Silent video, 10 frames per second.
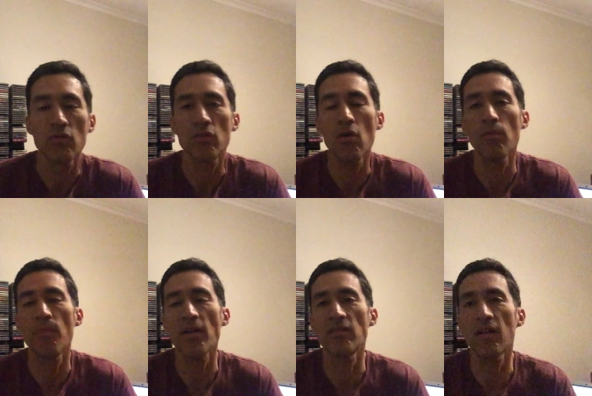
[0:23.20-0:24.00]
so
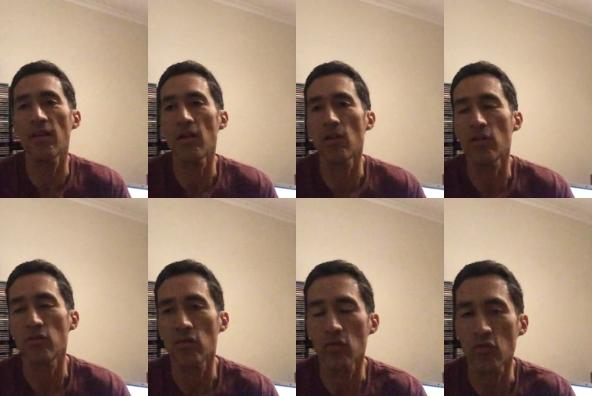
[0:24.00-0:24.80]
basically
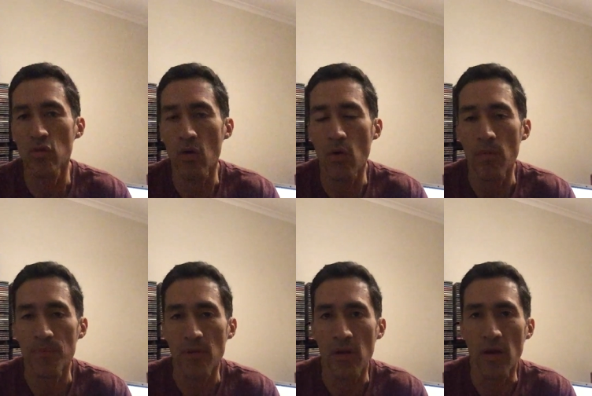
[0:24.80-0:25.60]
it's to show
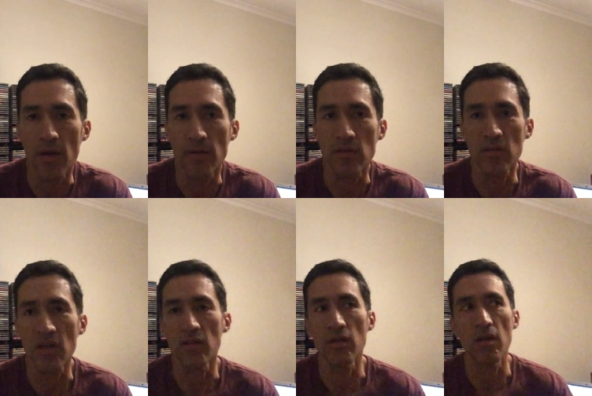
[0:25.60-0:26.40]
uh,
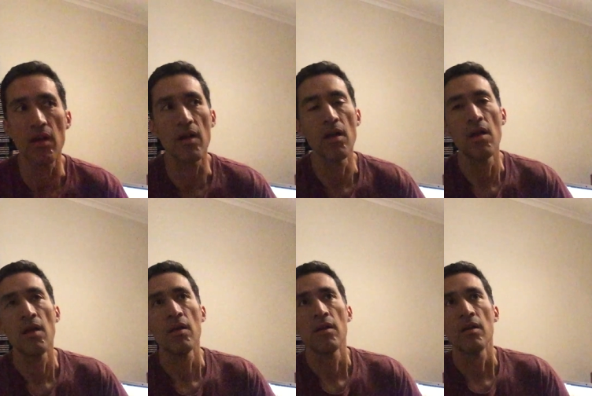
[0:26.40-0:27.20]
10
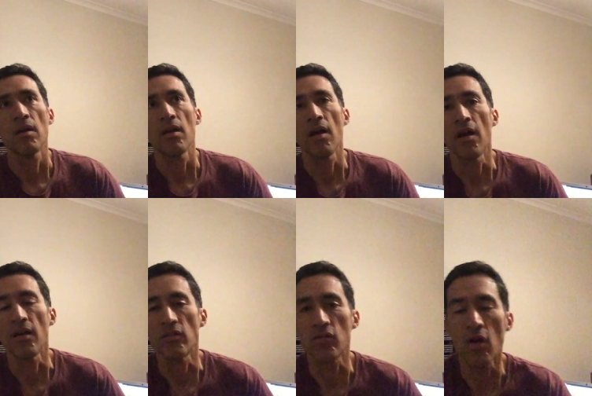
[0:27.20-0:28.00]

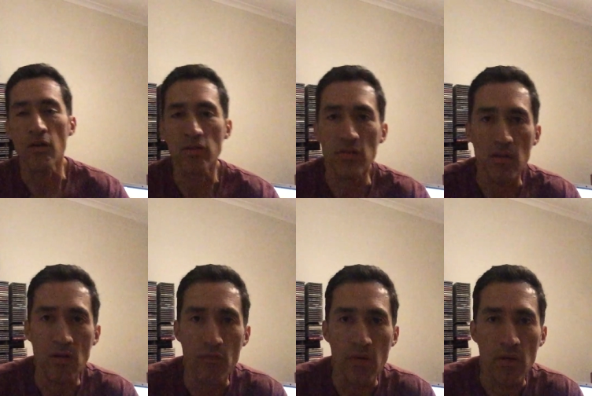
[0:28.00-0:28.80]
uh, songs
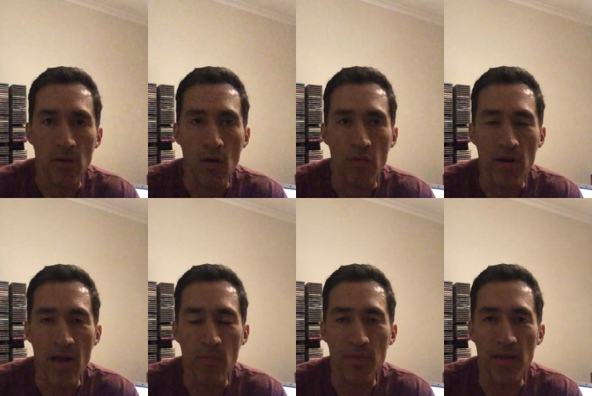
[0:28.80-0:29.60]
of, of an
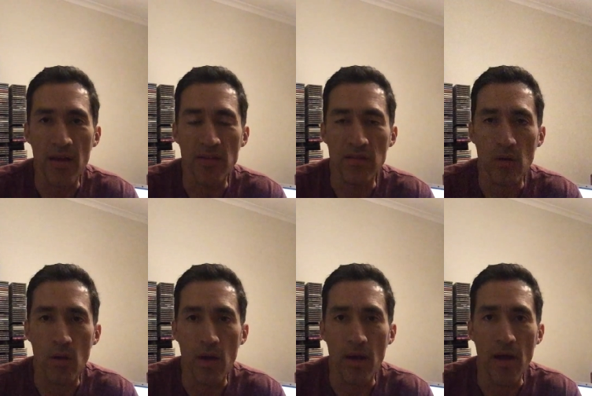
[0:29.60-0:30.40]
album that has
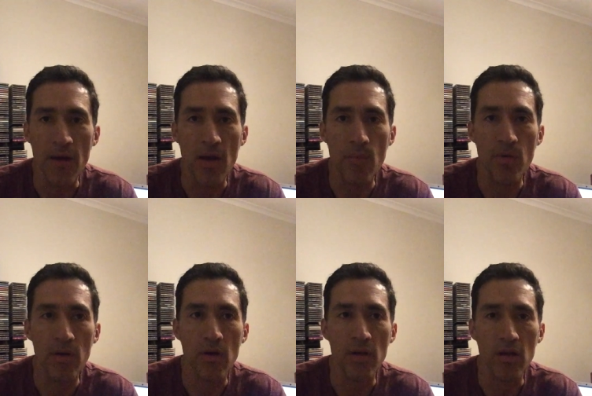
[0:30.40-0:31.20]
uh, a number
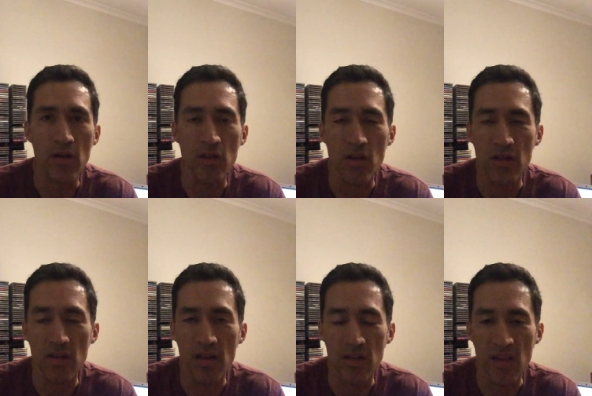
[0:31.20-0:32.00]
in the
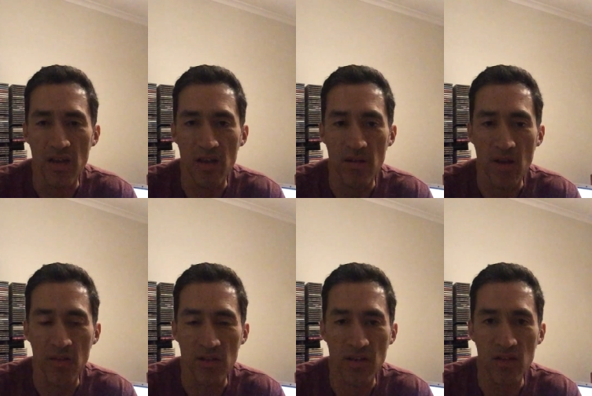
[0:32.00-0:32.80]
in the
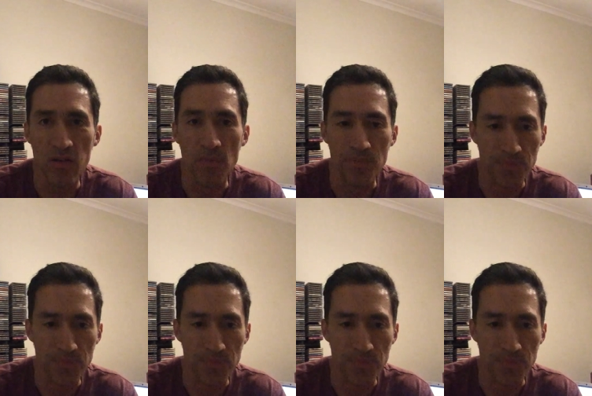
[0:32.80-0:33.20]
in the title.